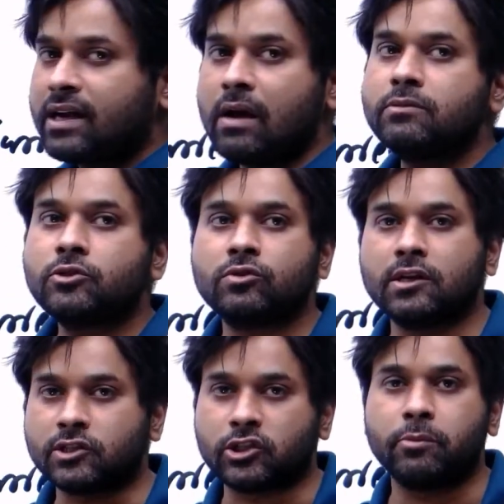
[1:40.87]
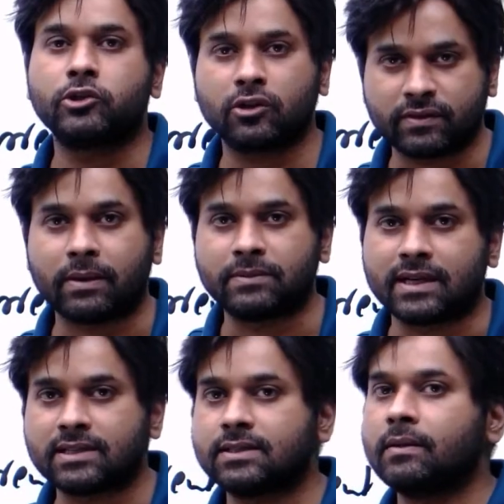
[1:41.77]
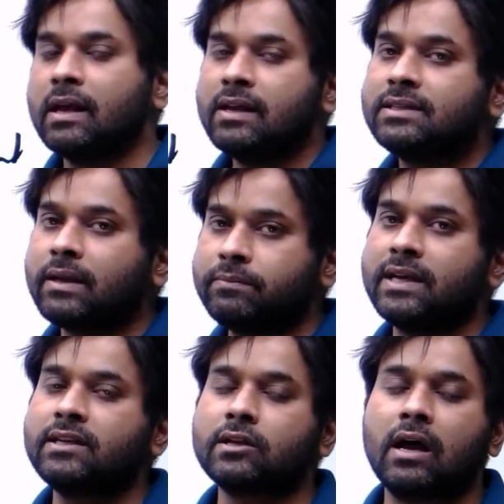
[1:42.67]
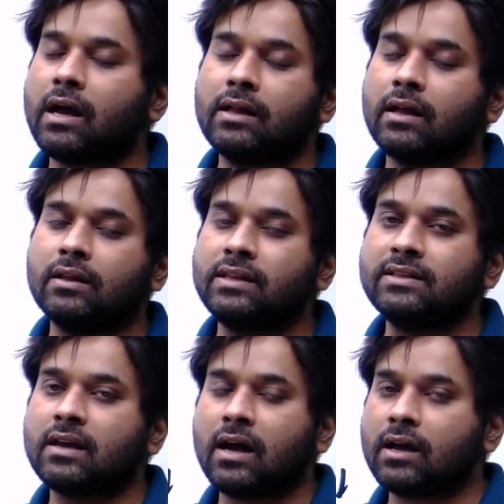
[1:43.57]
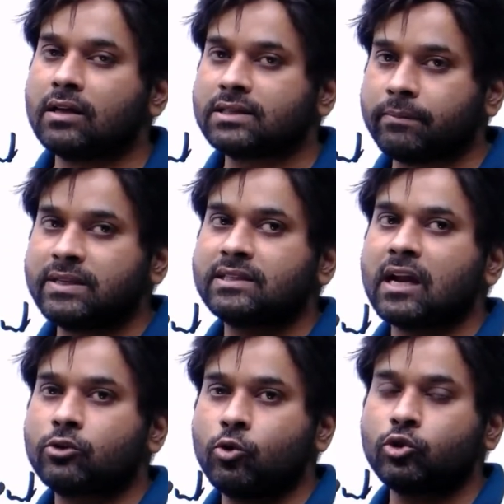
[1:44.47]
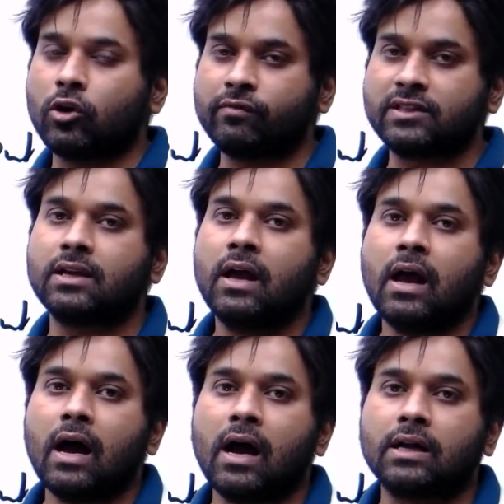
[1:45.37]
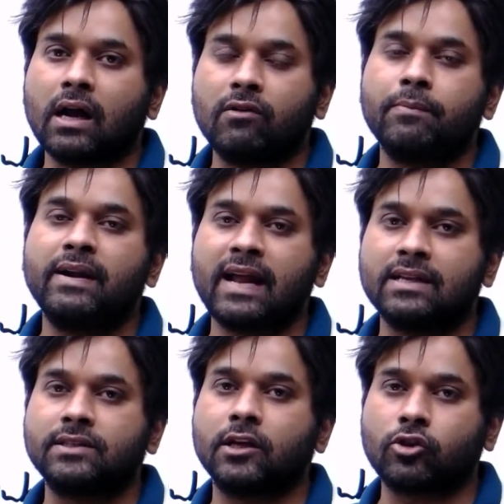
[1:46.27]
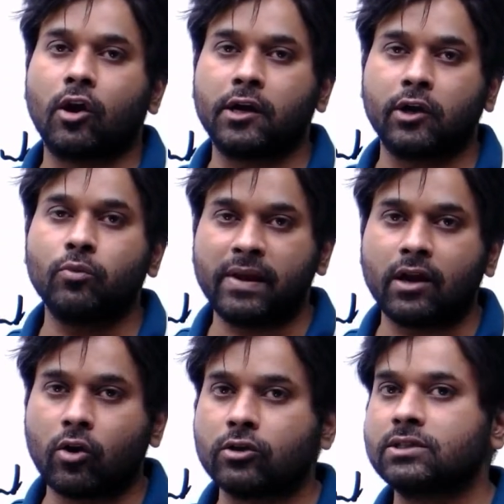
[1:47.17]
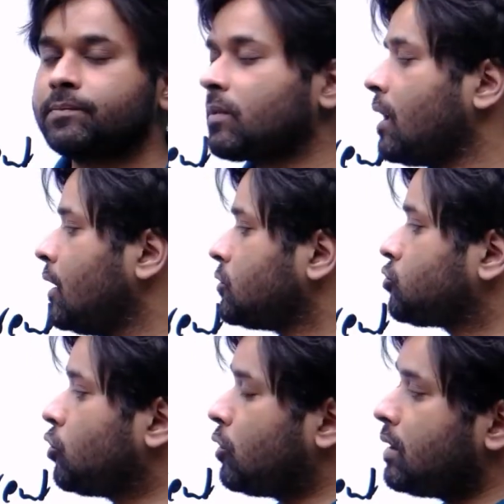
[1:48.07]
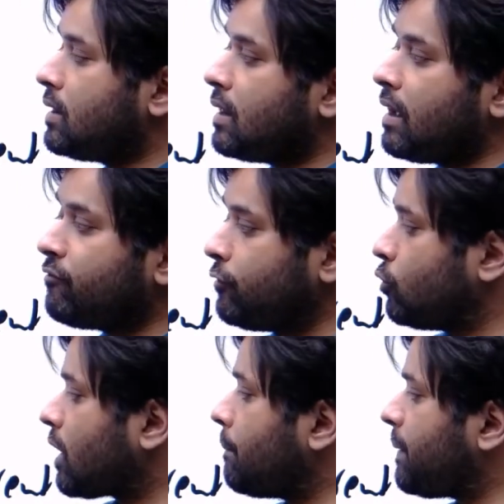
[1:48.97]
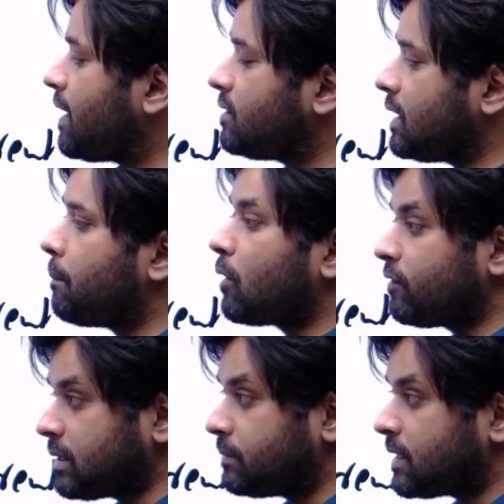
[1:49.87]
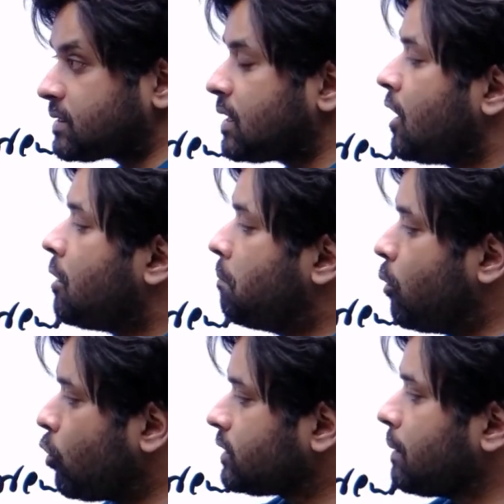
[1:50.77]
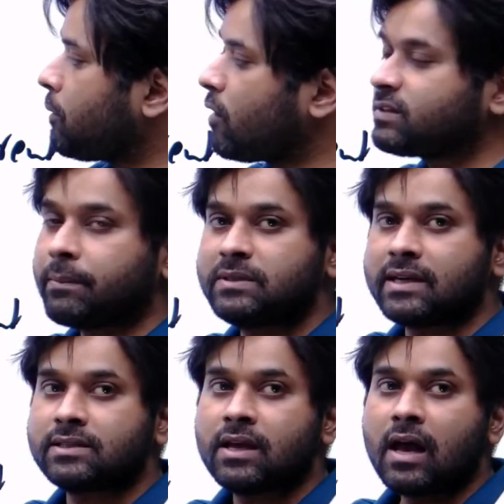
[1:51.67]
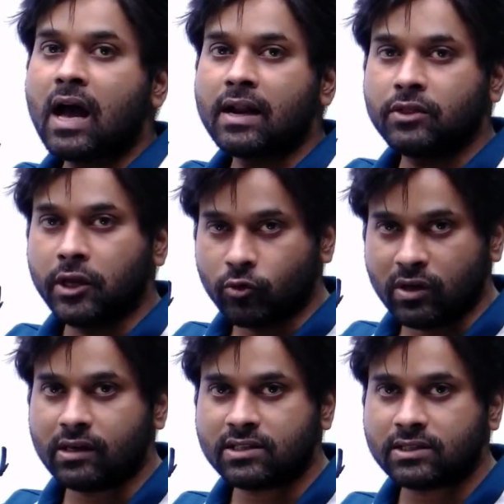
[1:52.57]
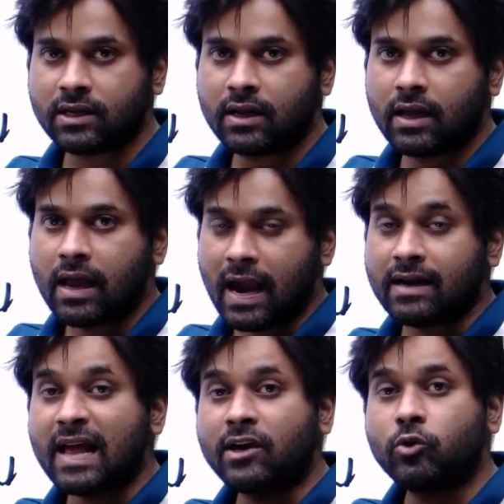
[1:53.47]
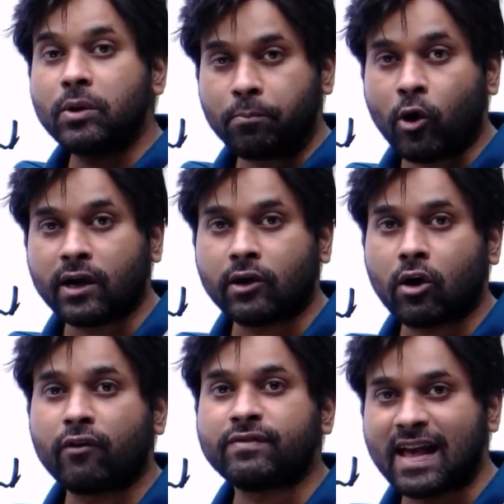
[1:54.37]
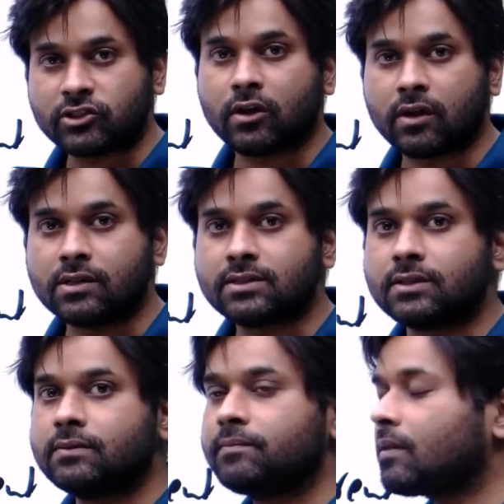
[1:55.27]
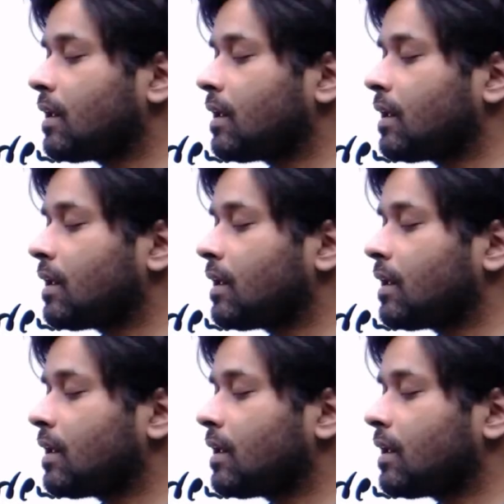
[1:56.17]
comes to the distribution of subjects, these subjects are those on which government has the authority to make laws. So if you compare the number of subjects, more number of subjects are in the union list, and that too important of national concern.